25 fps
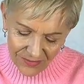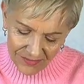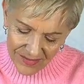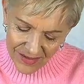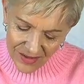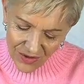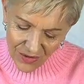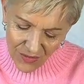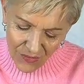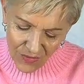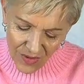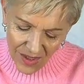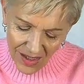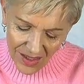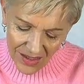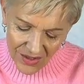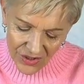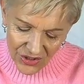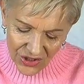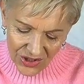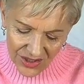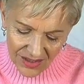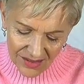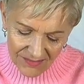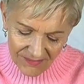So
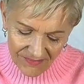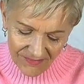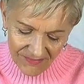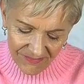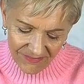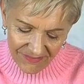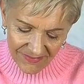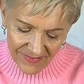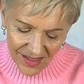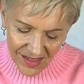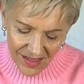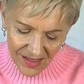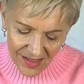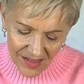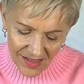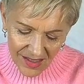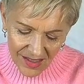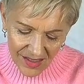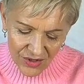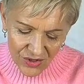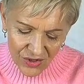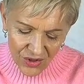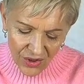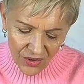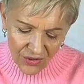relish it
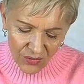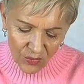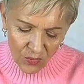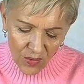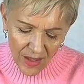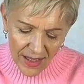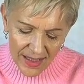and don't